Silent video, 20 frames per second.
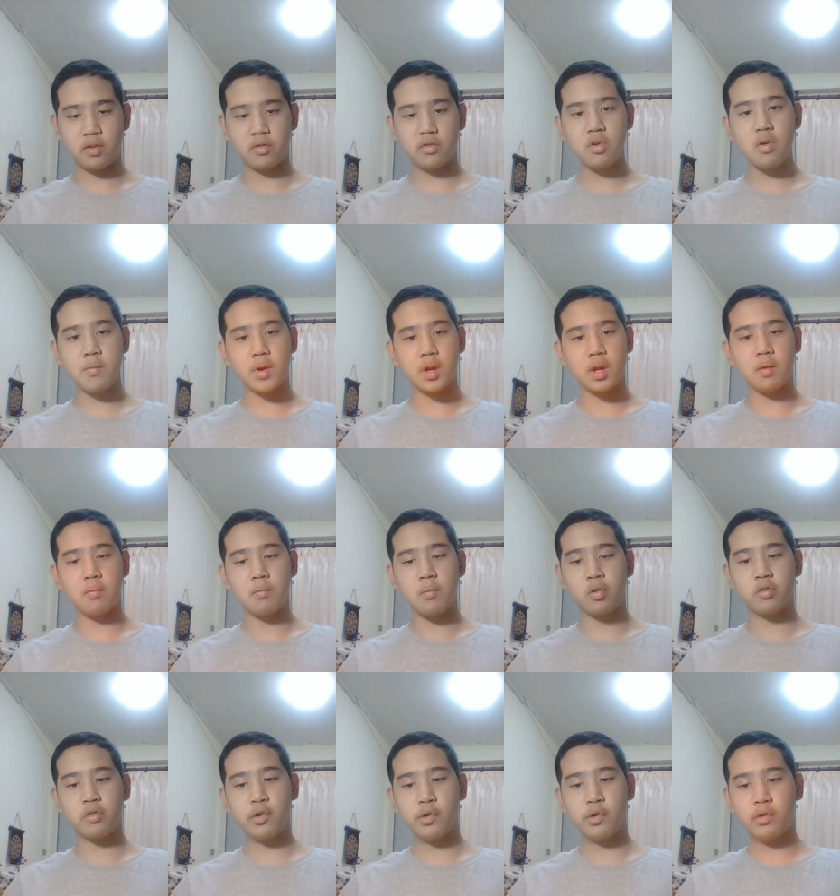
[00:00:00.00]
In Germany,
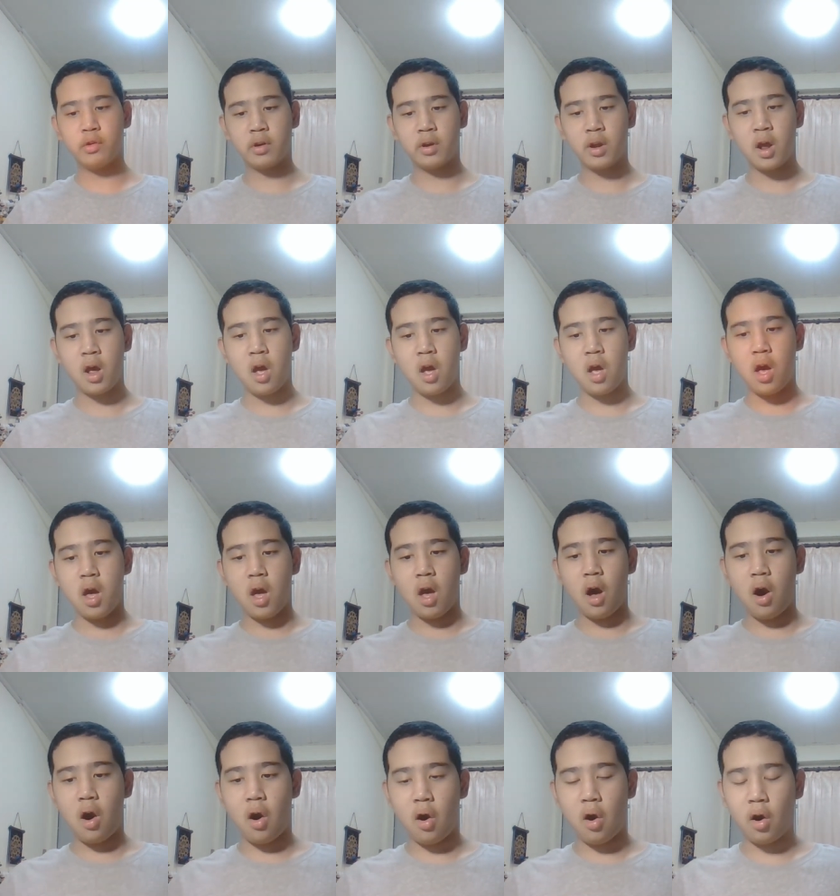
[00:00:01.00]
most children
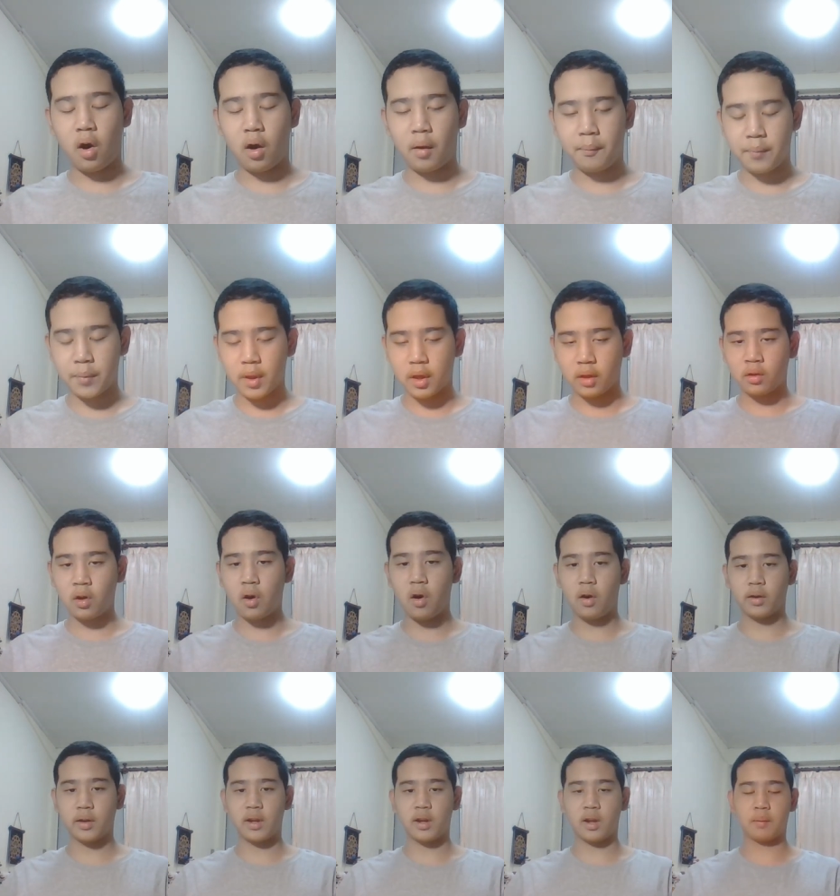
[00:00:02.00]
are
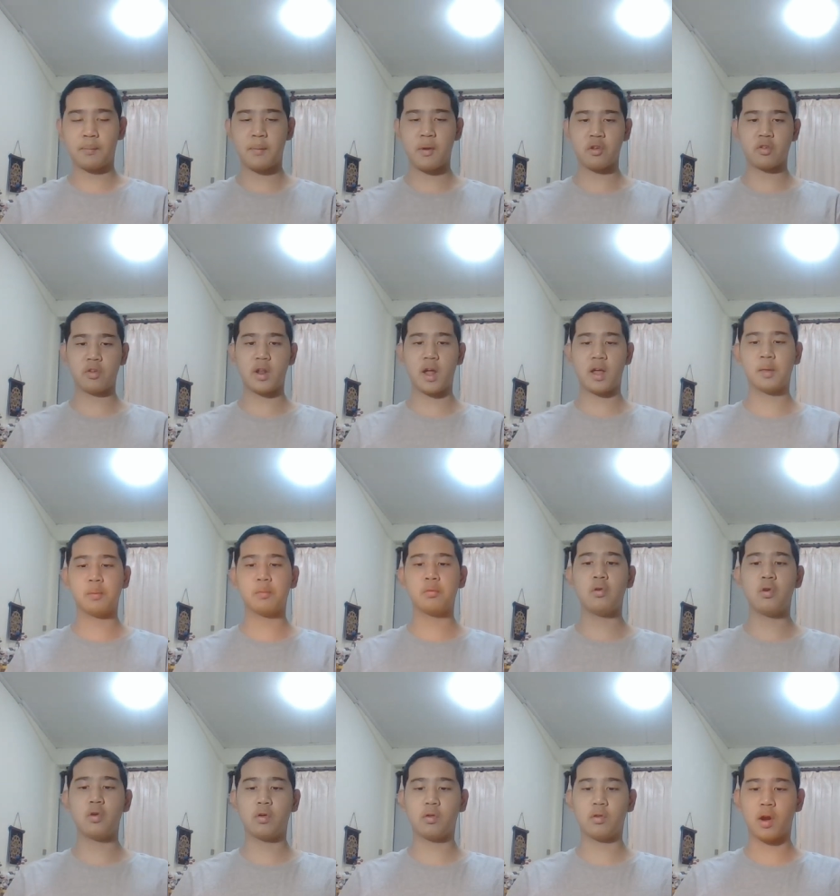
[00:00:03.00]
taught in a specialized
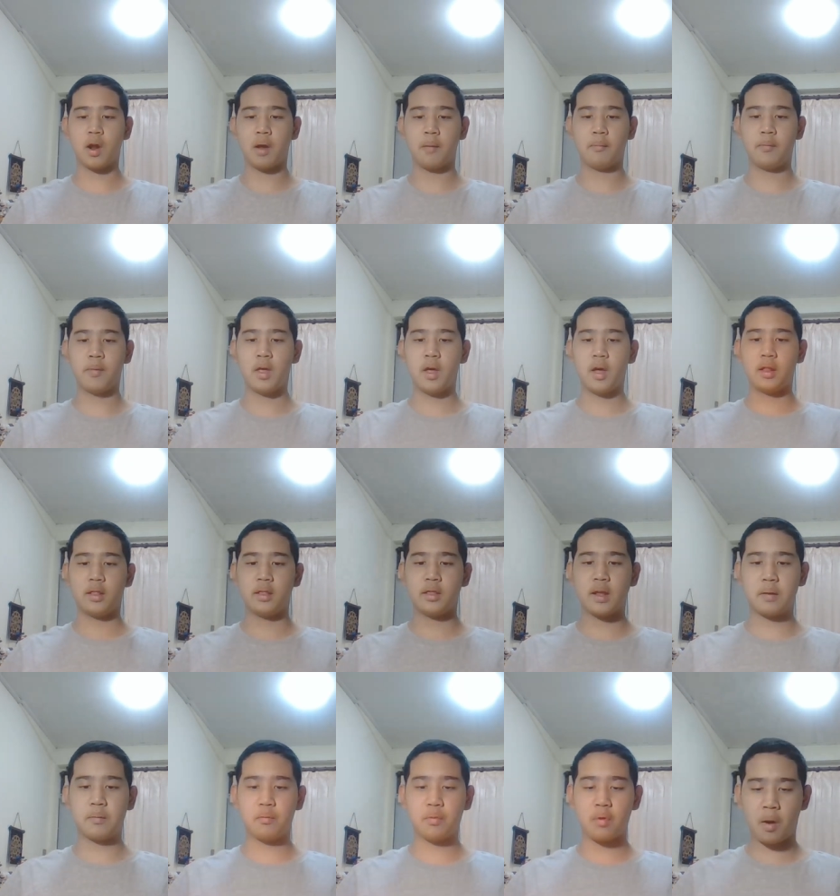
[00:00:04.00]
program
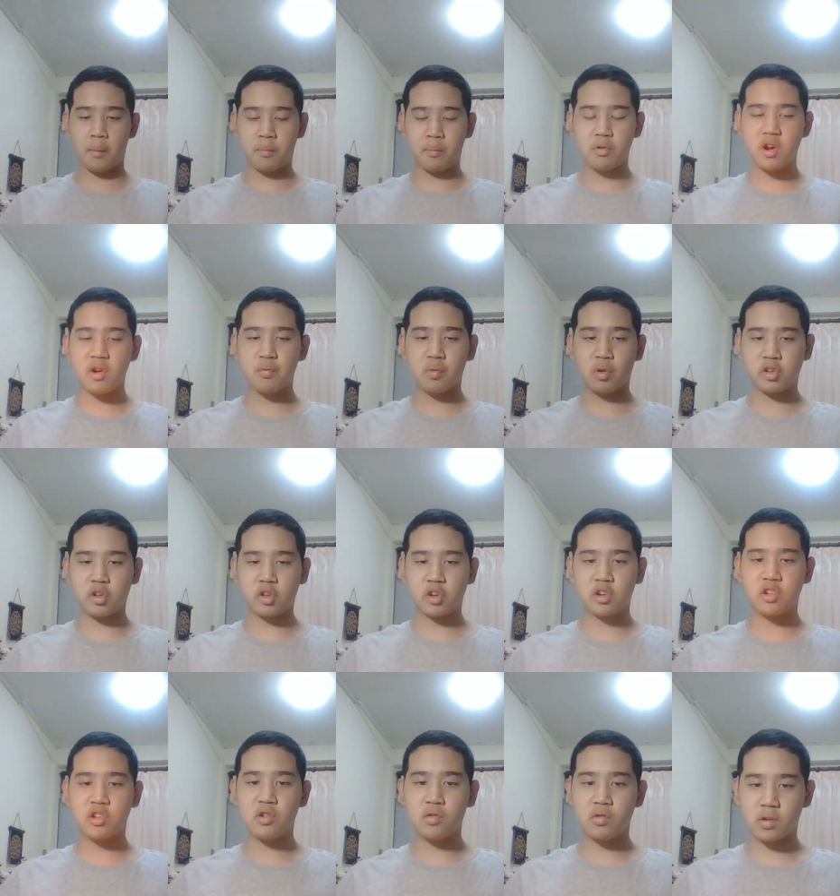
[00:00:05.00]
that are brainwashing
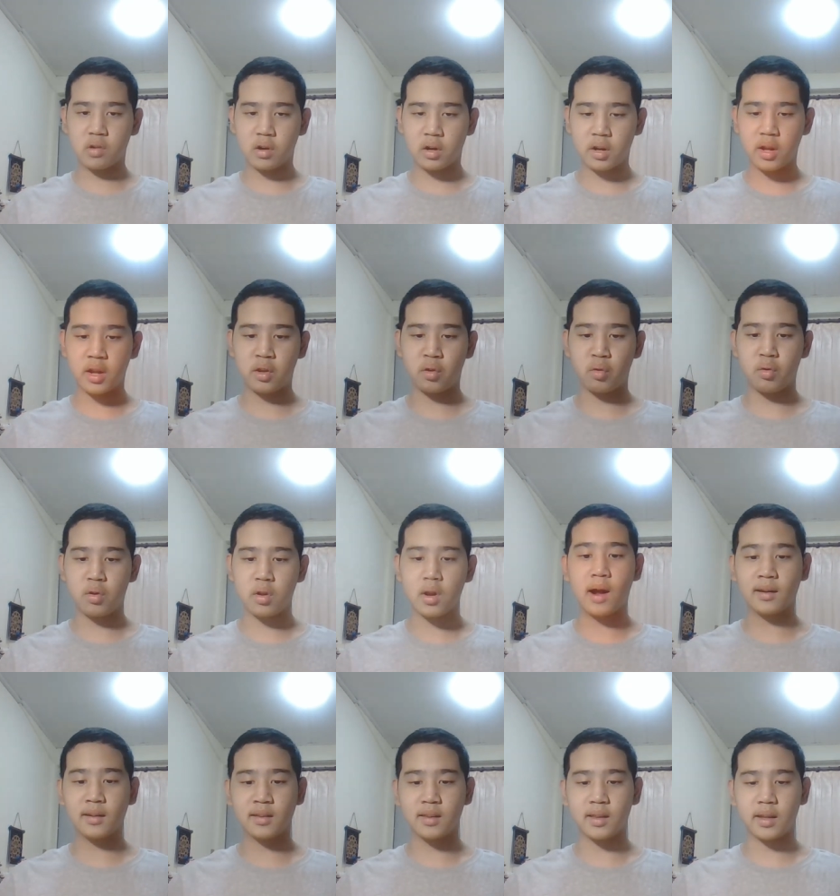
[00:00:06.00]
children into
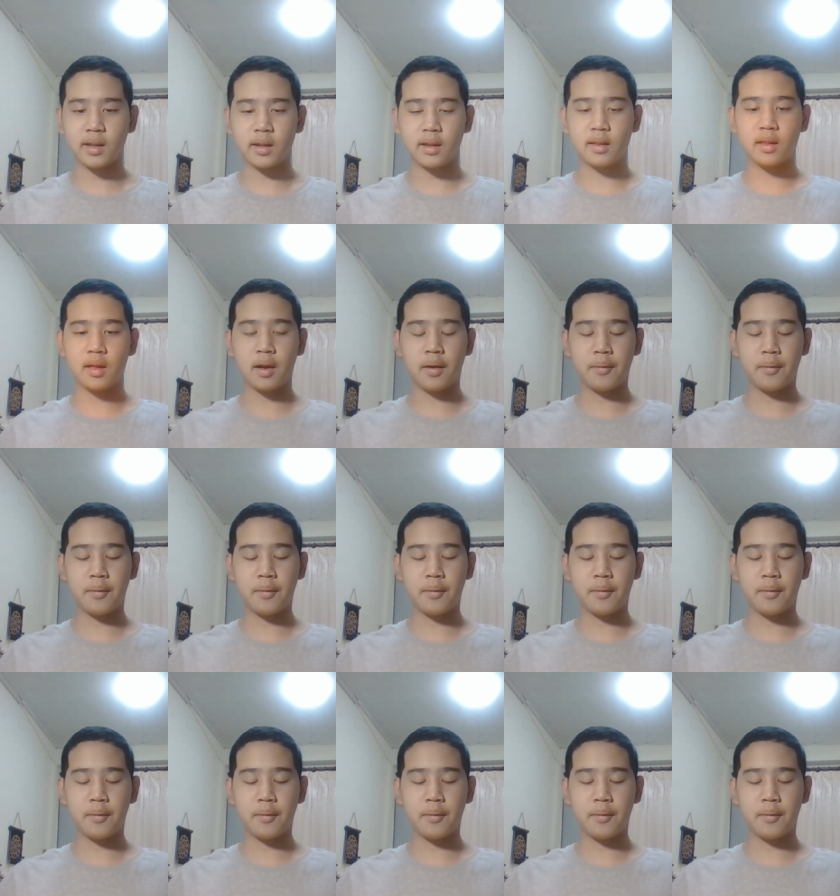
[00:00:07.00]
Nazis.